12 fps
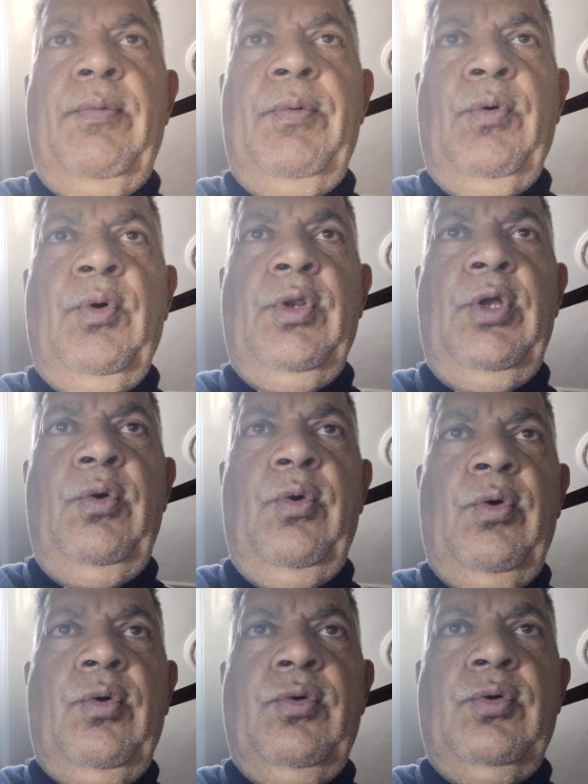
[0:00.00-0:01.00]
before the
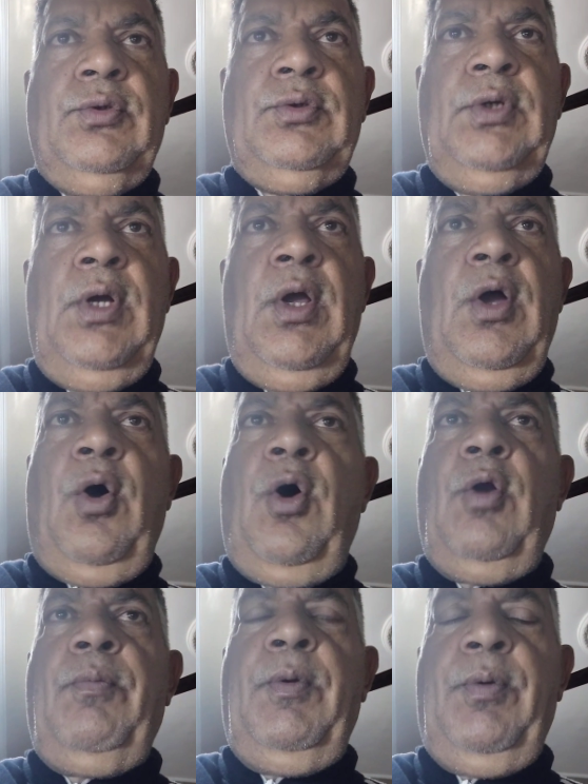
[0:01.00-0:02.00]
lower courts
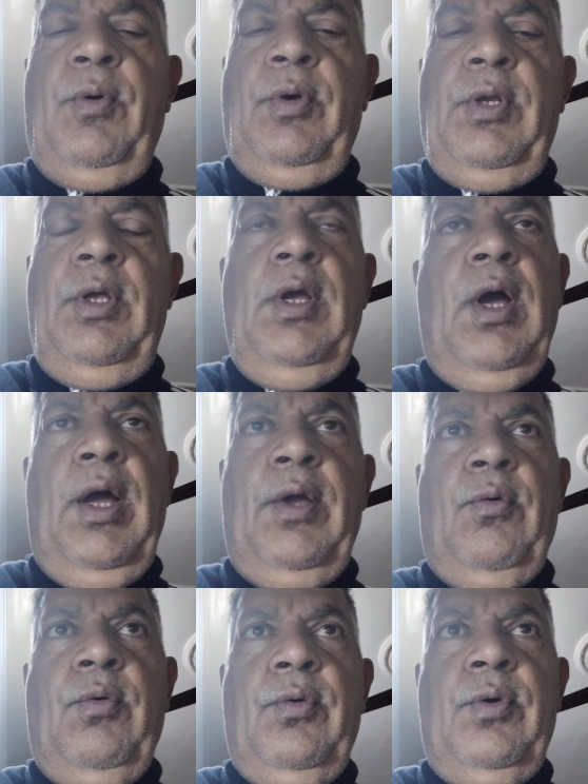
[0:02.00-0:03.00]
or before the high
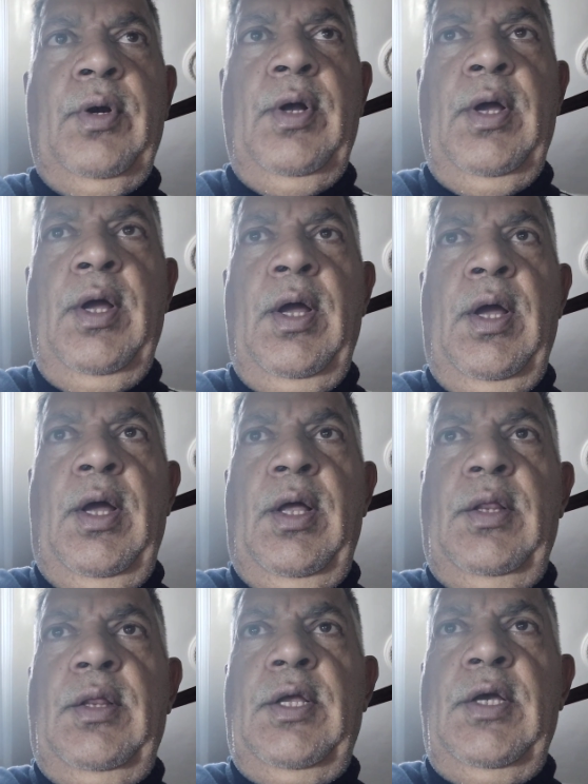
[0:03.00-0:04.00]
court.
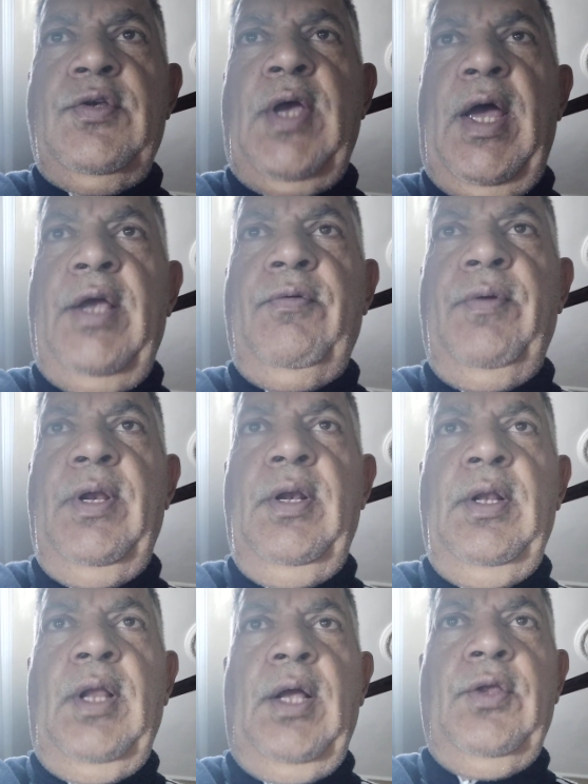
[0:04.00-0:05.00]
This has
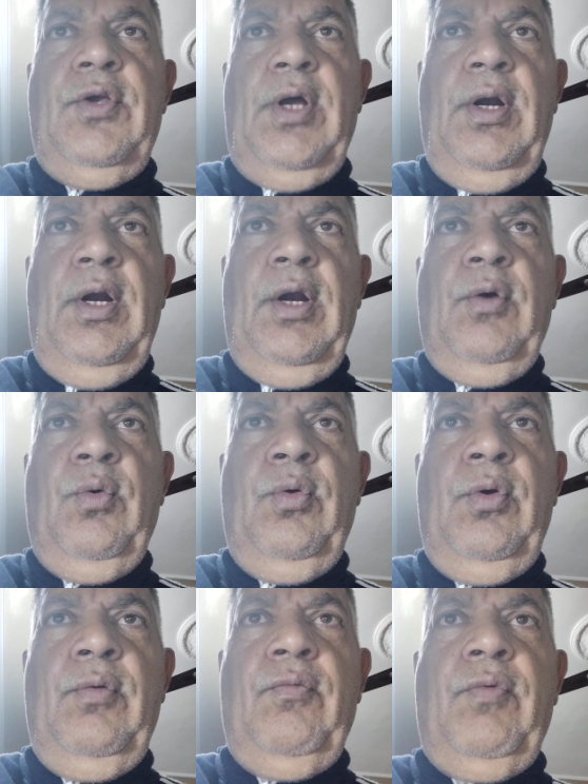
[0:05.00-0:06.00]
been the general
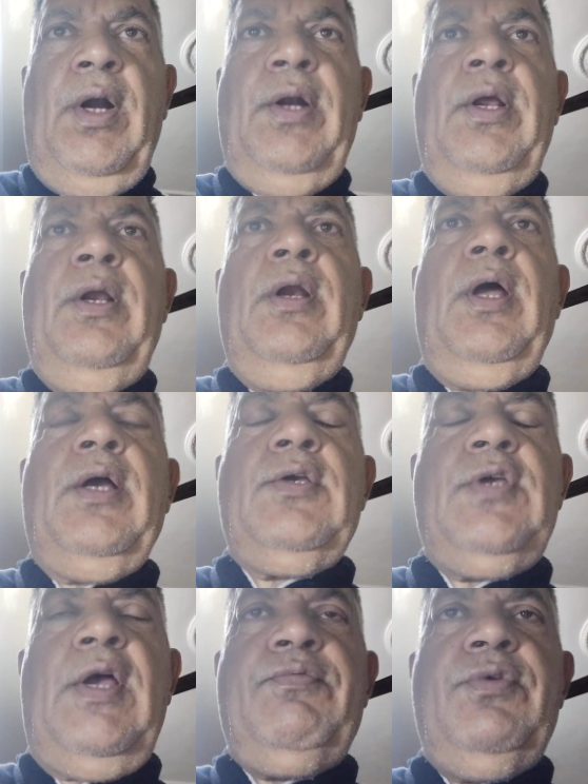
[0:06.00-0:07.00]
rule, but in
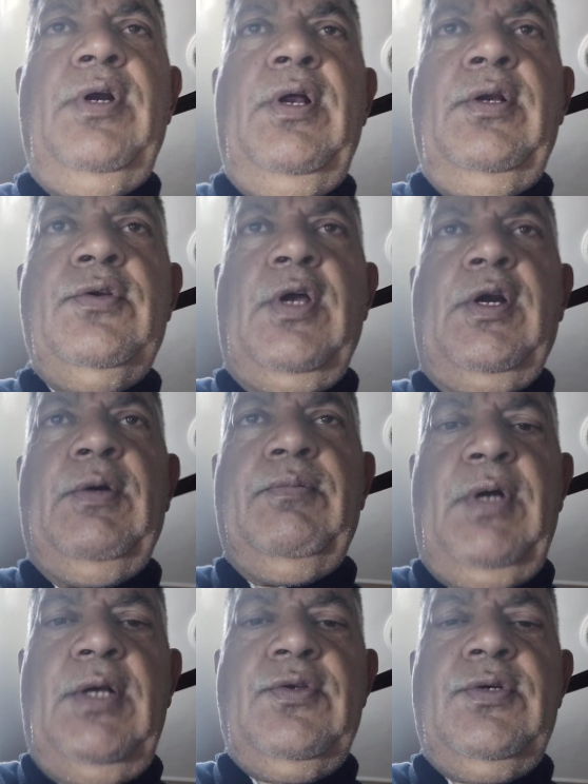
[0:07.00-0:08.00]
exceptional
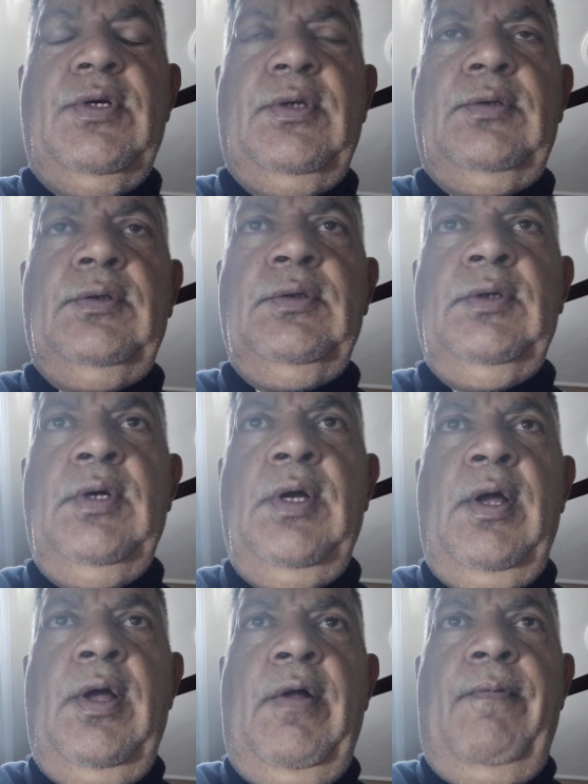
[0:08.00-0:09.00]
circumstances,
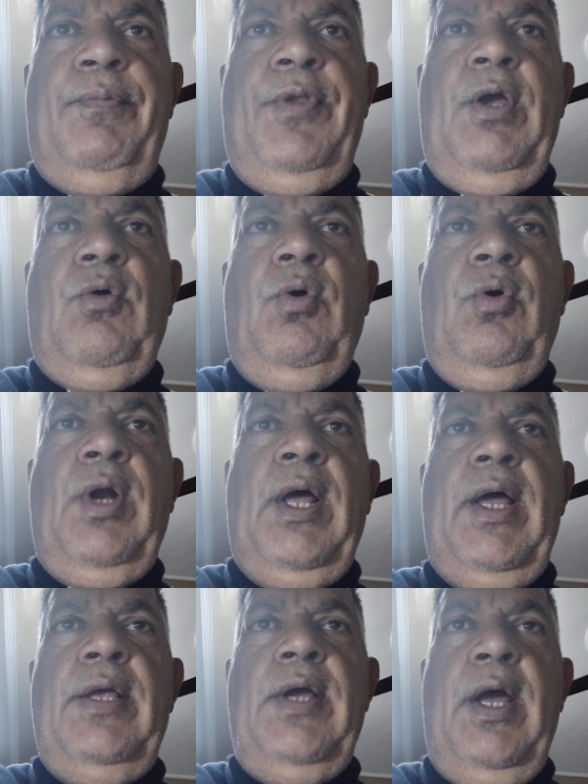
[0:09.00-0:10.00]
the court
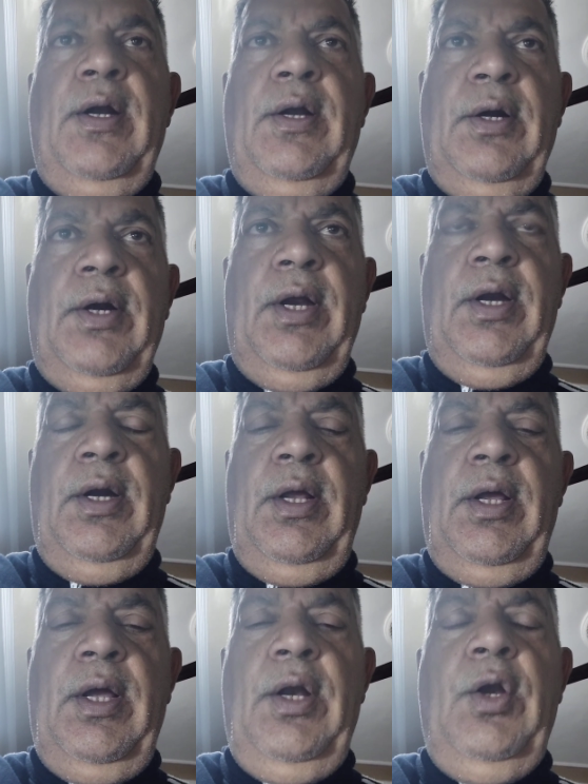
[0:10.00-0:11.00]
has entertained
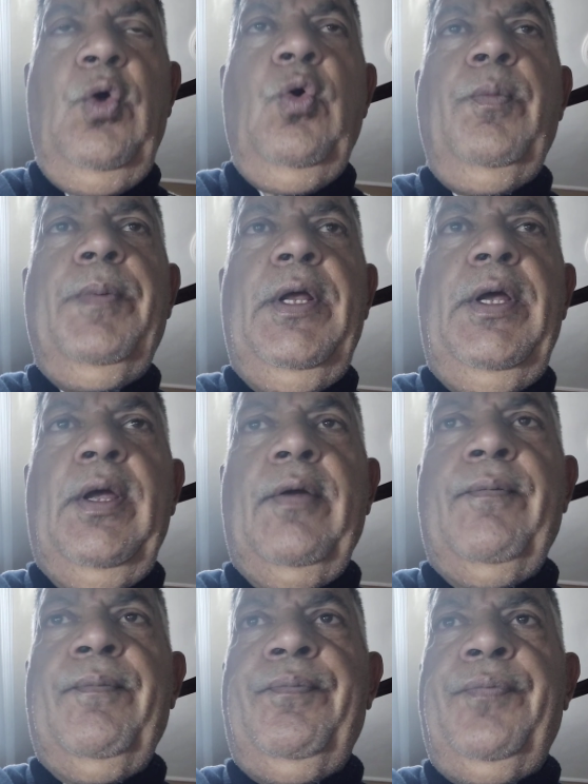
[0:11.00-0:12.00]
a new plea
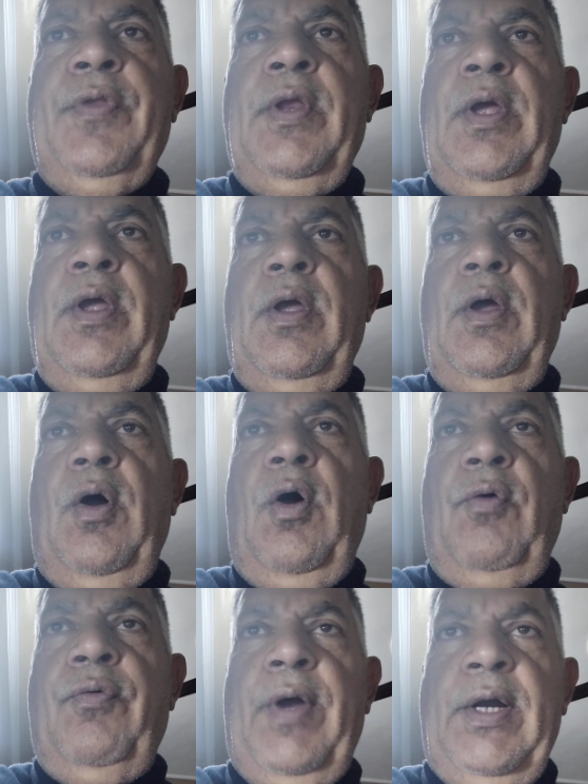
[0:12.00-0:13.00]

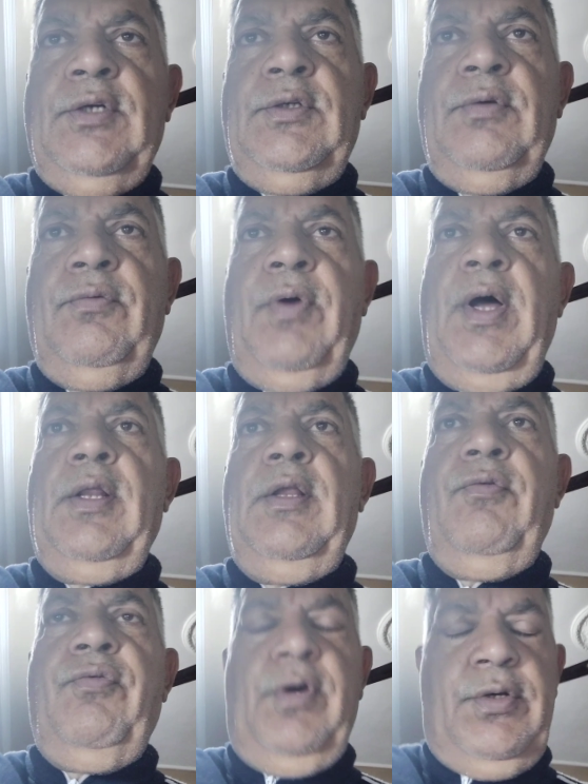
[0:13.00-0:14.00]
of facts for
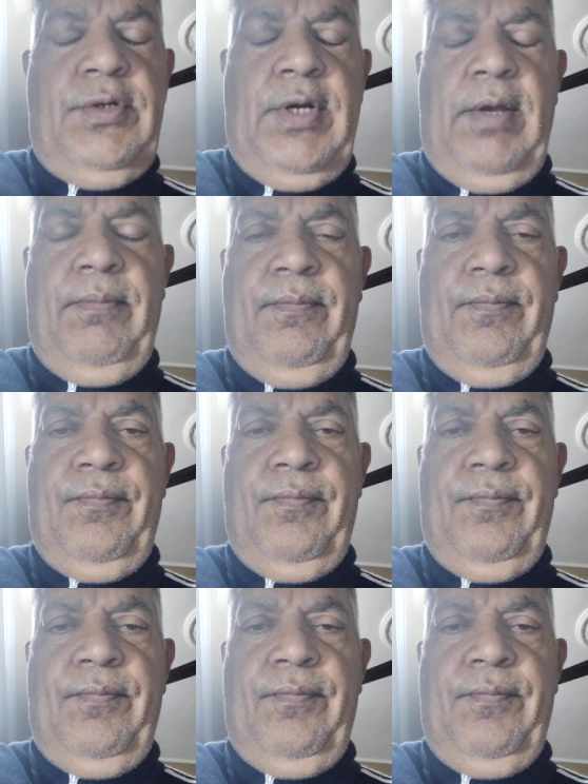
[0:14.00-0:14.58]
the first time.